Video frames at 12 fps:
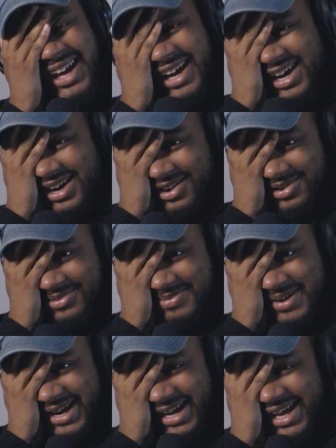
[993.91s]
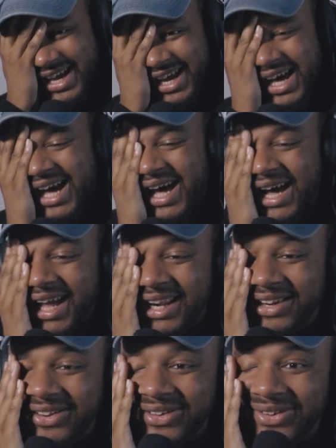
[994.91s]
Oh my
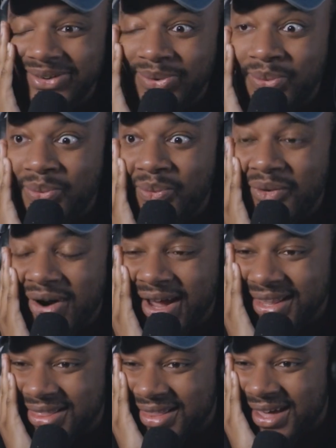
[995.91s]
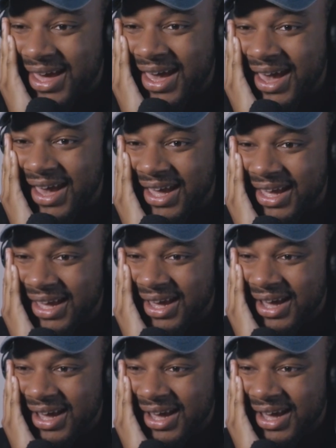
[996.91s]
God, dude. What the heck?